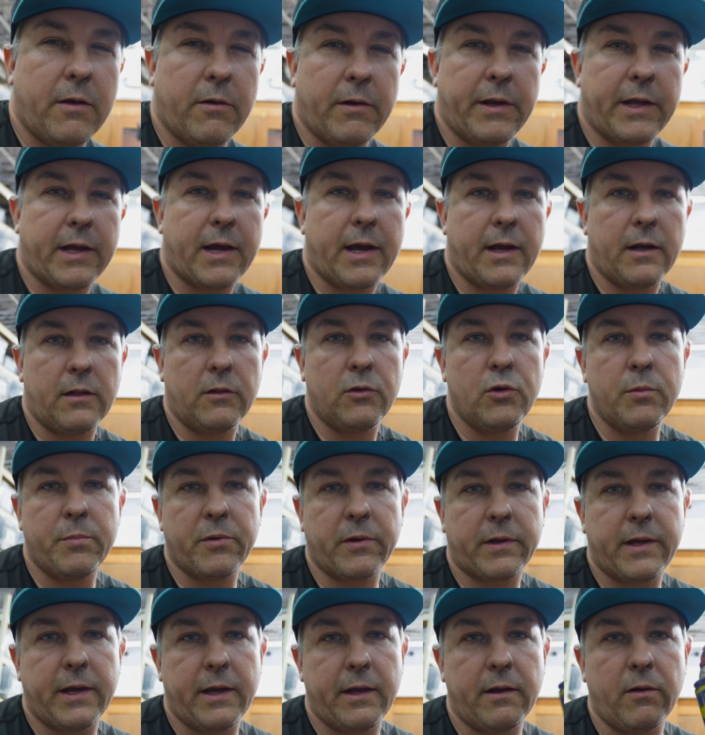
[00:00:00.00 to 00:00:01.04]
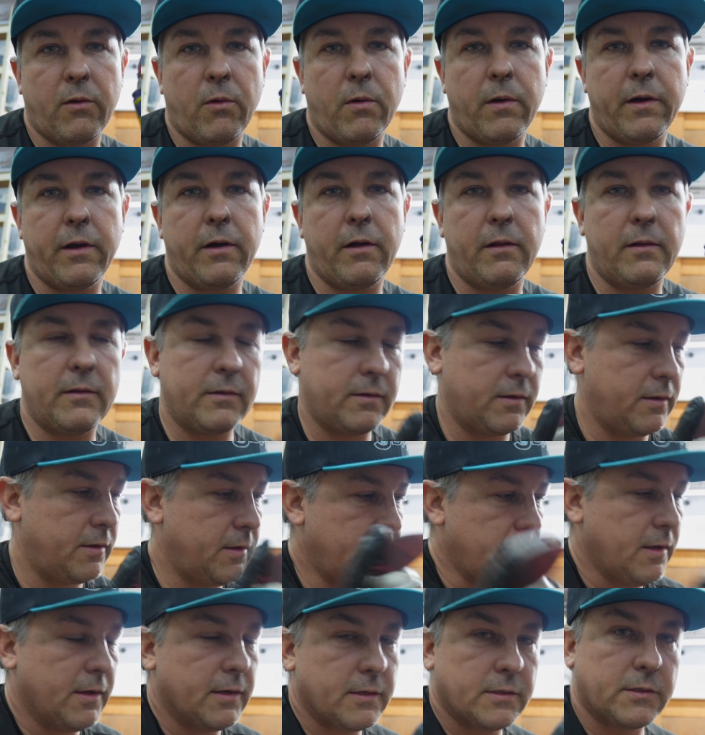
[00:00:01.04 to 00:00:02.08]
or any kind of lubricant oil,
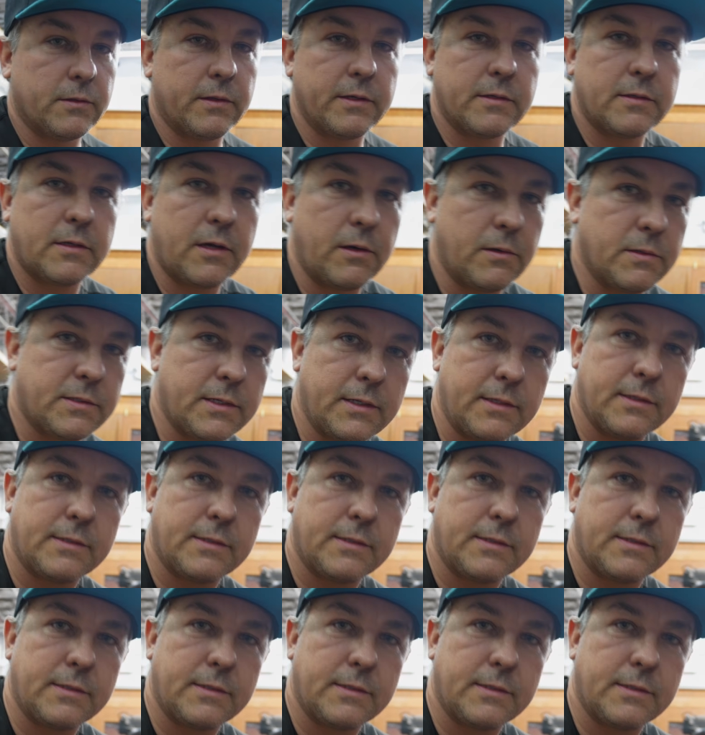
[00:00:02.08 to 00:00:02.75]
so this goes in